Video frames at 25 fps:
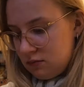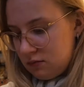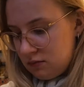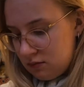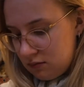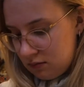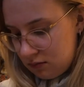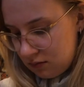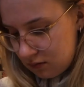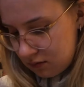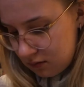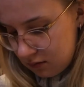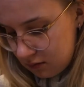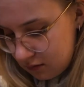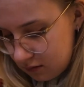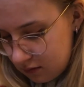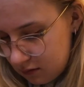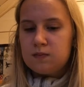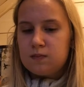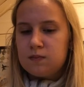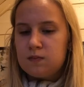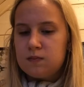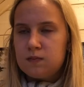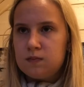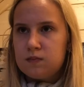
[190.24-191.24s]

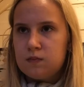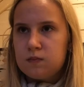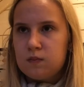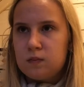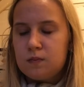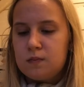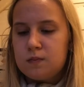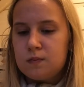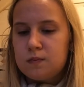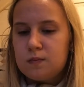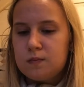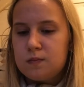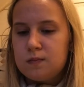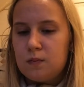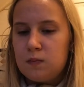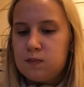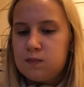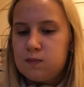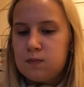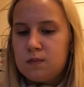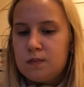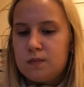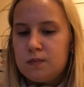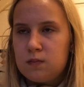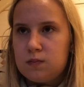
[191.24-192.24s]

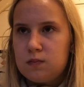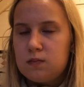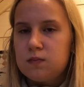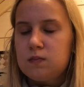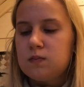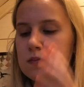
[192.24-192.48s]
(no one is talking)